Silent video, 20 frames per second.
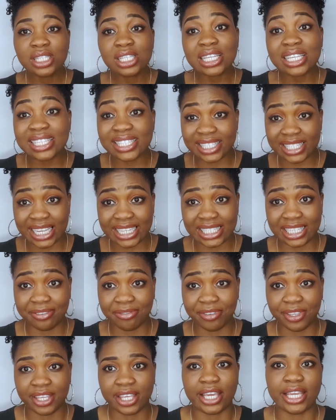
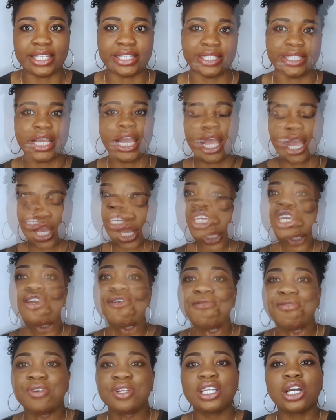certificate.
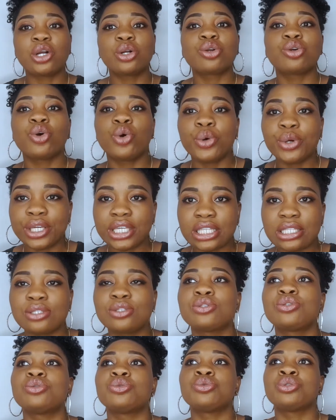If you're now going
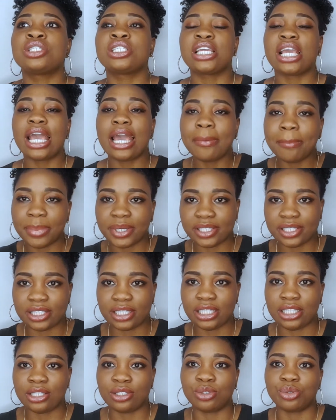to the
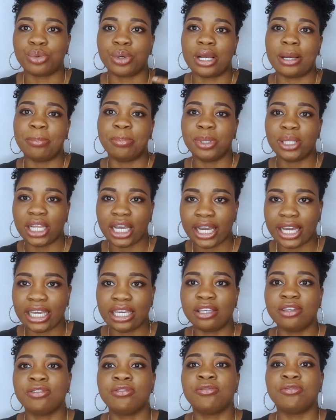embassy to
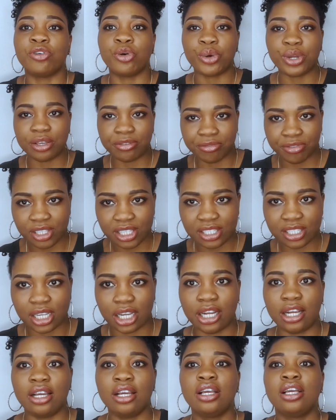apply for a visa,
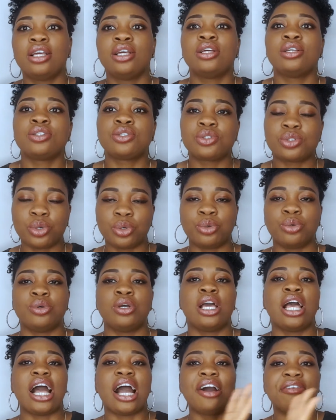so
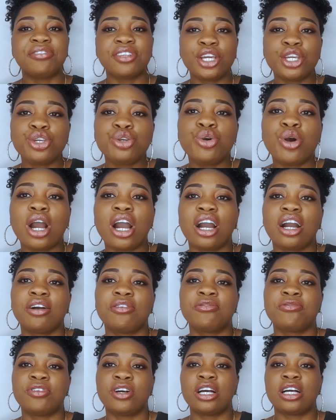after you
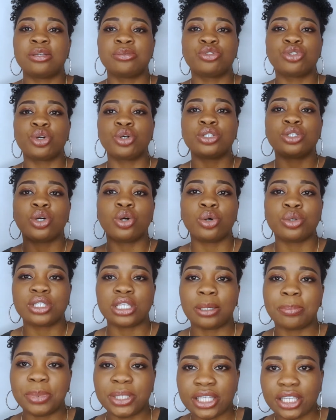have done all the
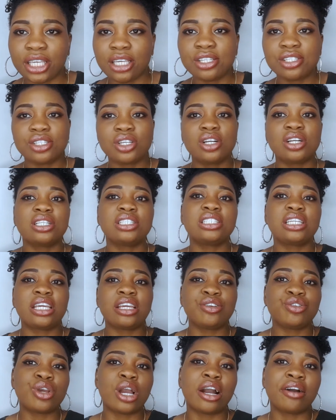application,
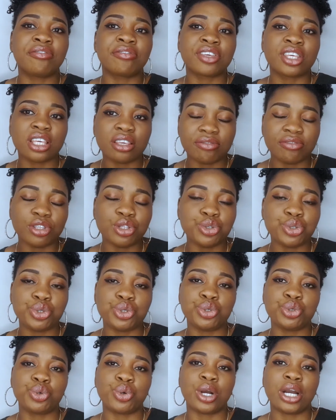you have given
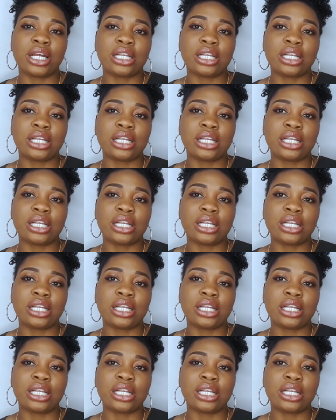you